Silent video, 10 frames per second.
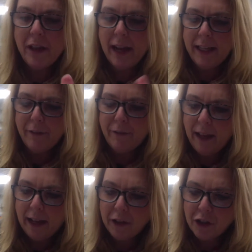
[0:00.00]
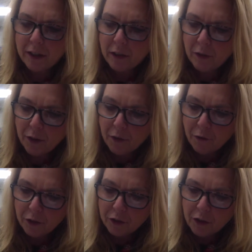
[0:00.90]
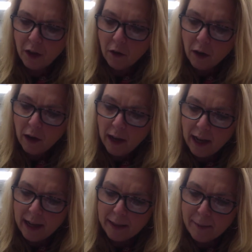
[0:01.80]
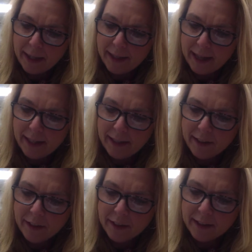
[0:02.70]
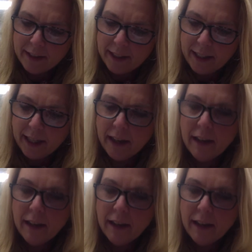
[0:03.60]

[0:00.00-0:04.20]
that E flat just for the first note. To make that easier to see,